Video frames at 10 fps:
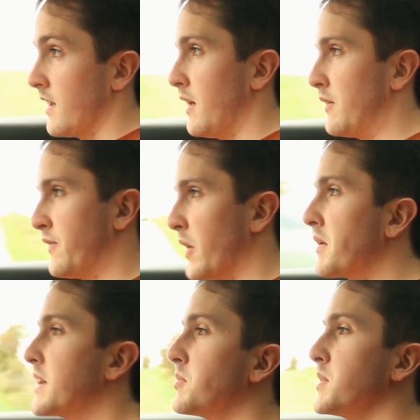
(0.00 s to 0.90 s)
It felt a
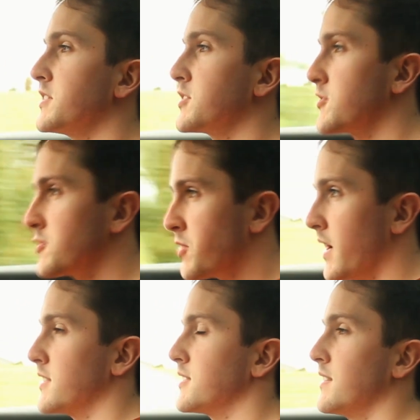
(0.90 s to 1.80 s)
little bit
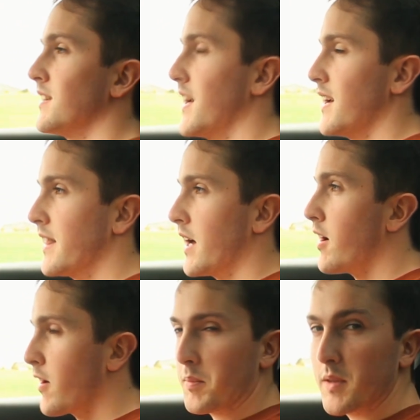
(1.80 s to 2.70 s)
stressed the
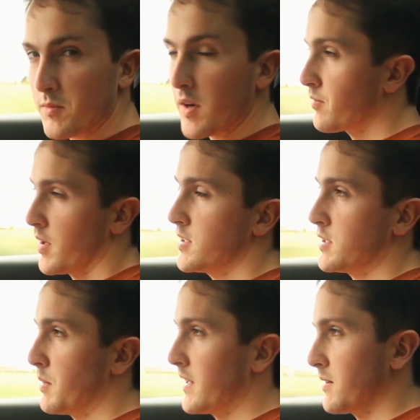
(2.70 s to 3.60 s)
higher up in the rev range you
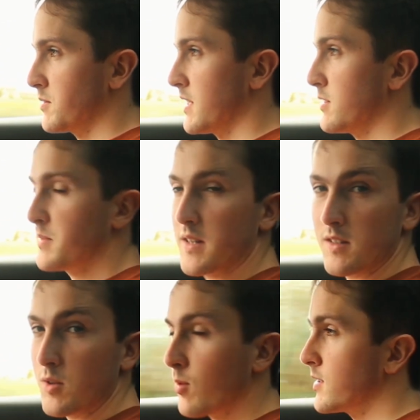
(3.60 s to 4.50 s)
went, and it was a little bit
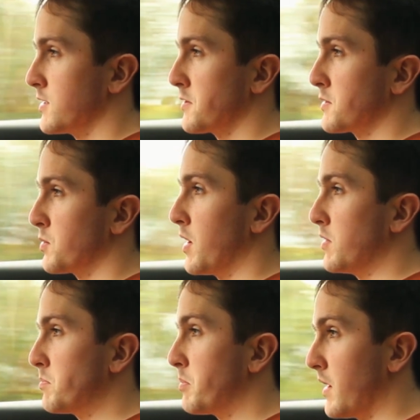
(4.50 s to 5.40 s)
noisier as well,
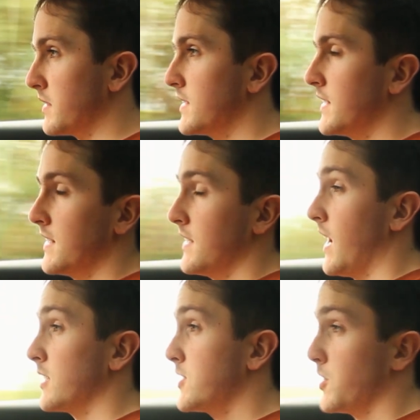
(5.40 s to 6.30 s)
but
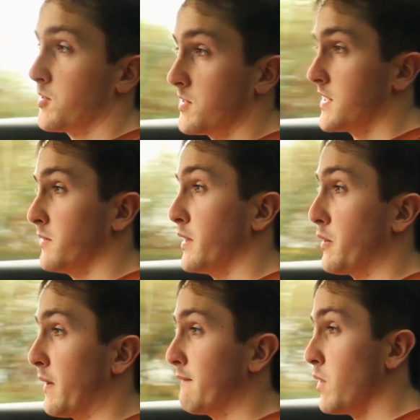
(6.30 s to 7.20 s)
had
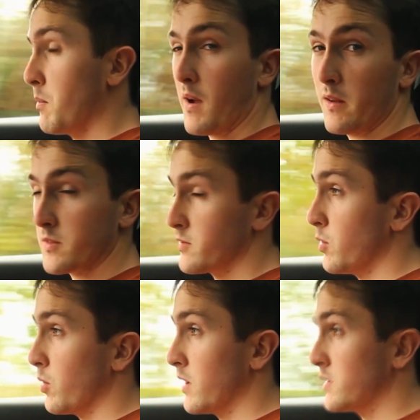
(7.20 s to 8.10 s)
273 foot-pounds of
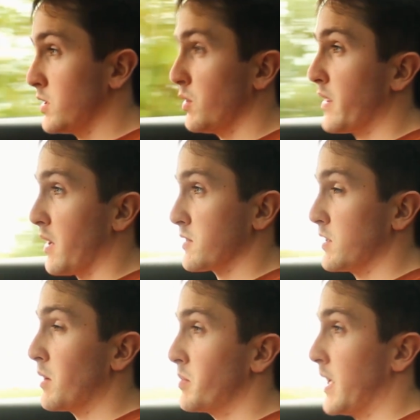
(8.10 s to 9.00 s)
torque at 2000
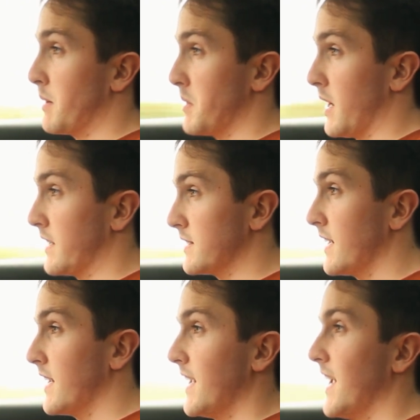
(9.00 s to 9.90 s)
RPM, and
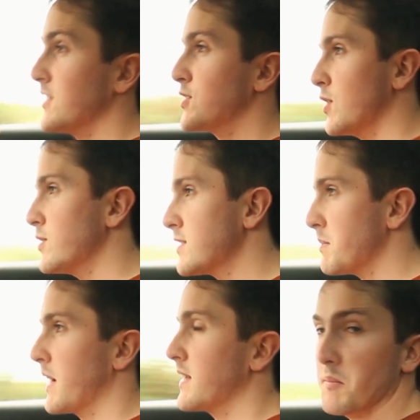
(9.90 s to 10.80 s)
it's good to
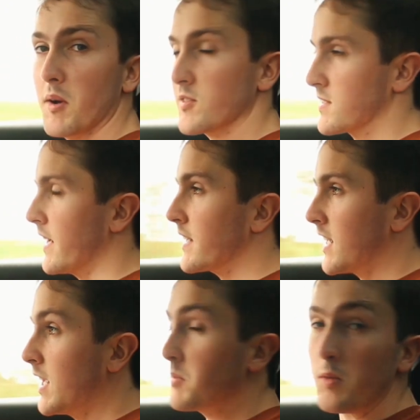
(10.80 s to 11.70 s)
make the most of that and
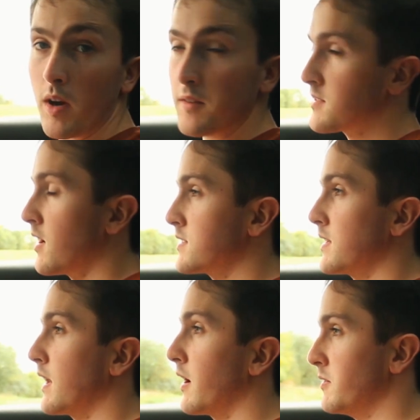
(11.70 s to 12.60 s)
keep the revs nice
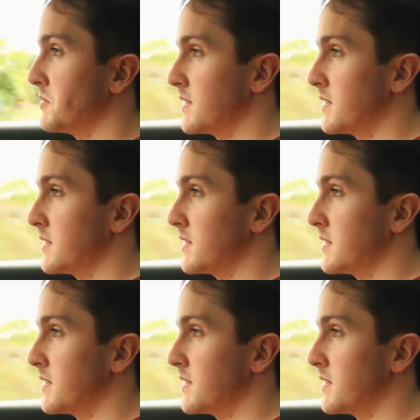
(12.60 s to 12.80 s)
and low.